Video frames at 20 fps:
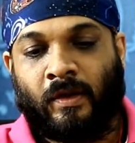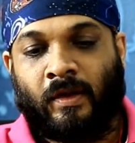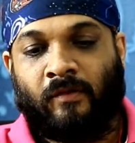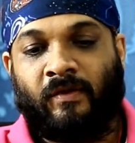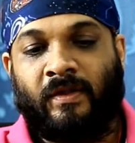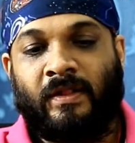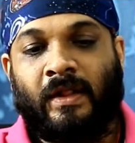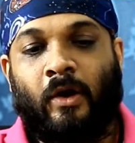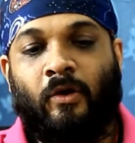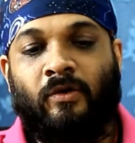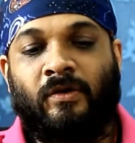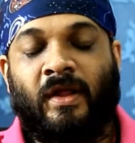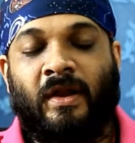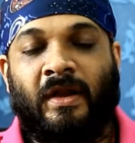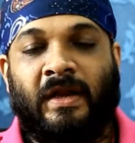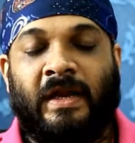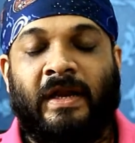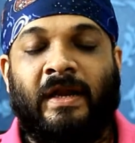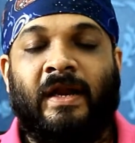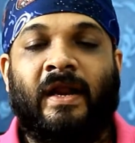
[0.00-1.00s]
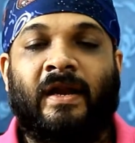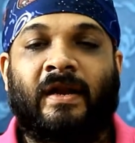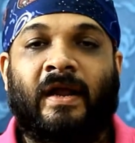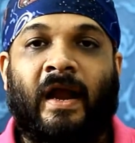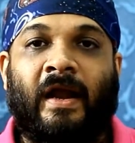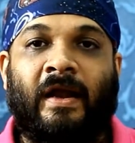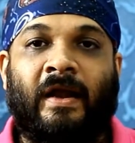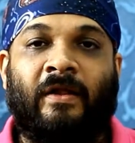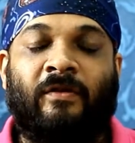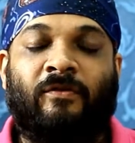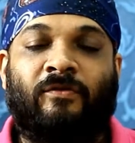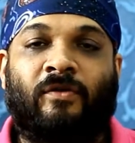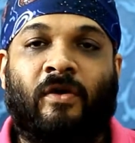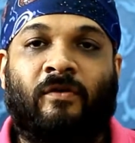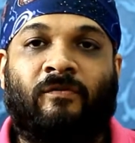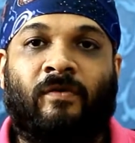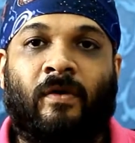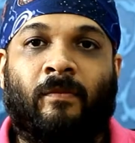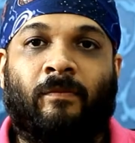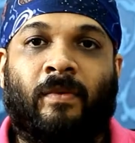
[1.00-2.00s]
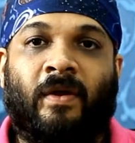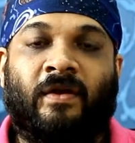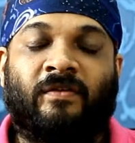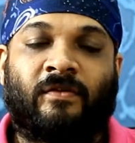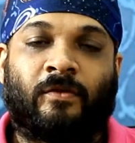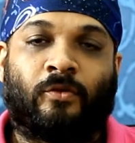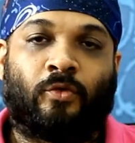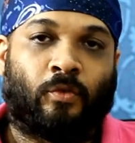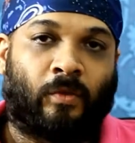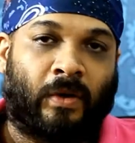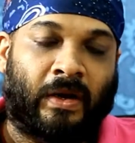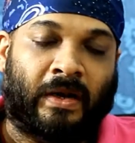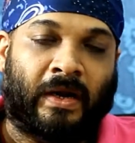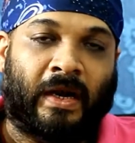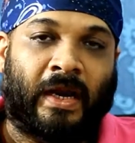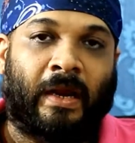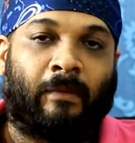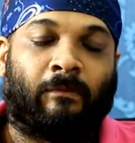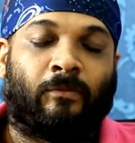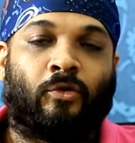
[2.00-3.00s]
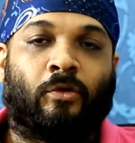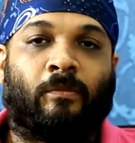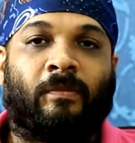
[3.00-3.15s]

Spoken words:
without the need and guidance of a person who will claim to